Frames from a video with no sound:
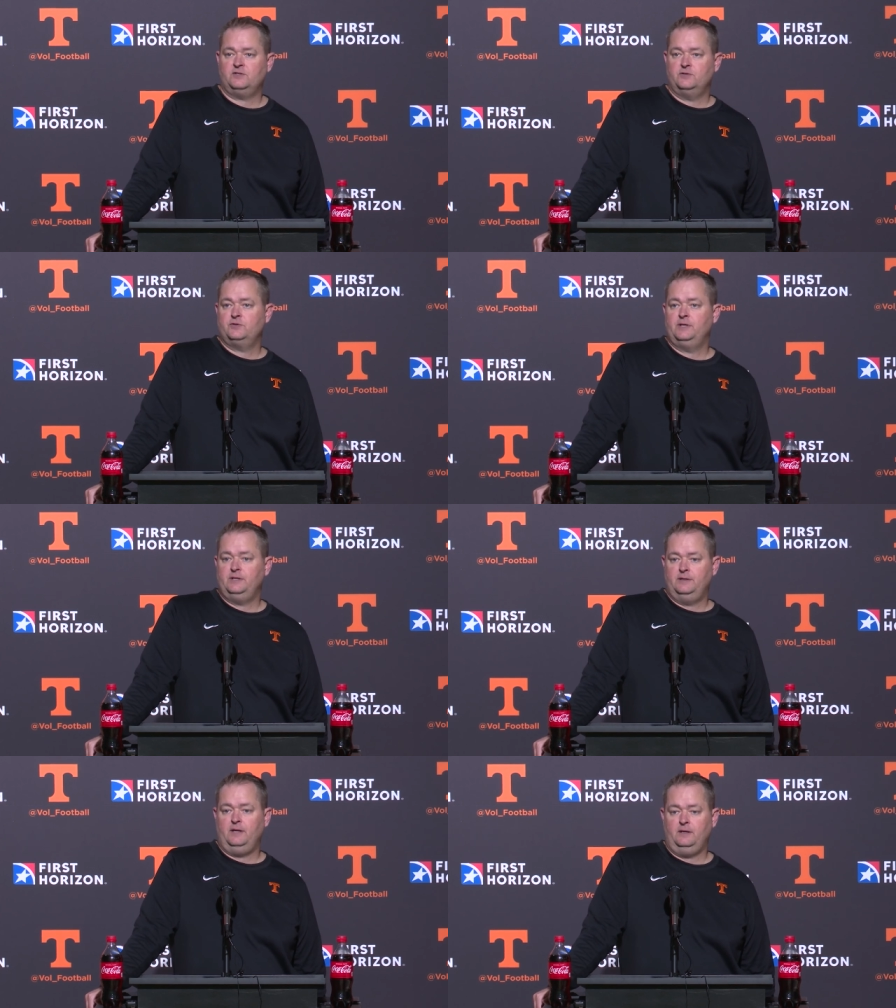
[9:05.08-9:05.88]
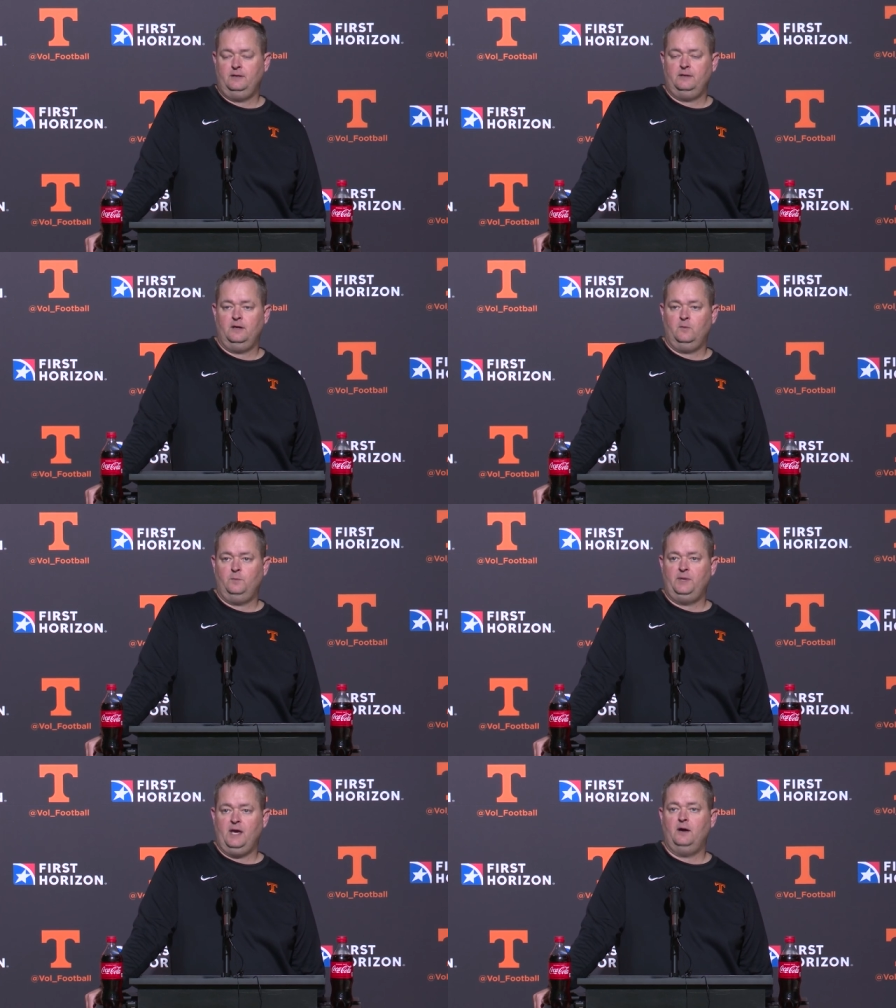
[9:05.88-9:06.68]
surgery and will
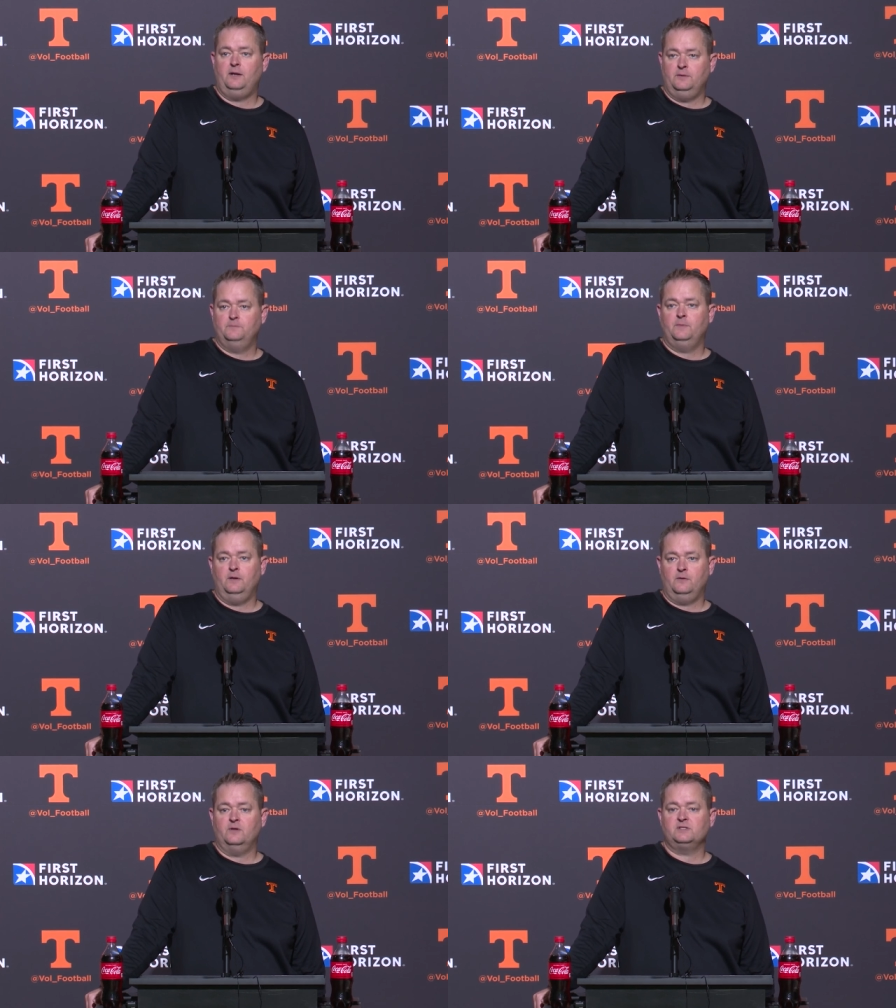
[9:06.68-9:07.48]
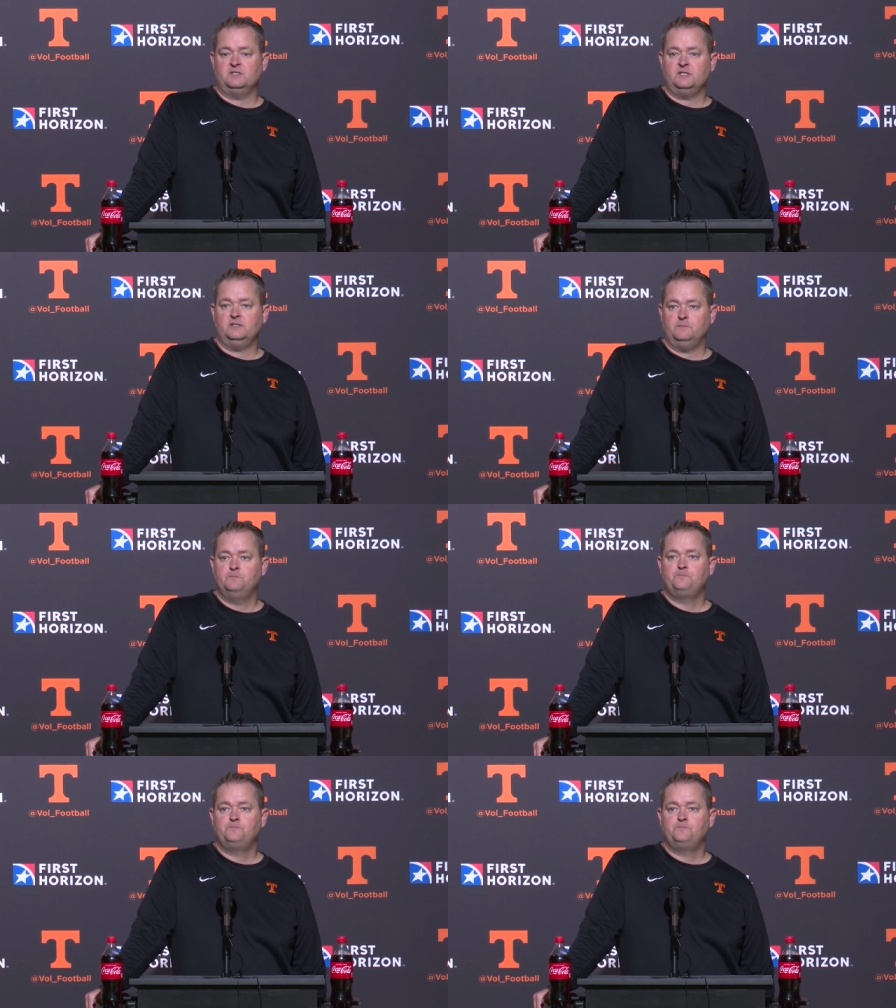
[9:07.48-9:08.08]
be out here the rest of the season.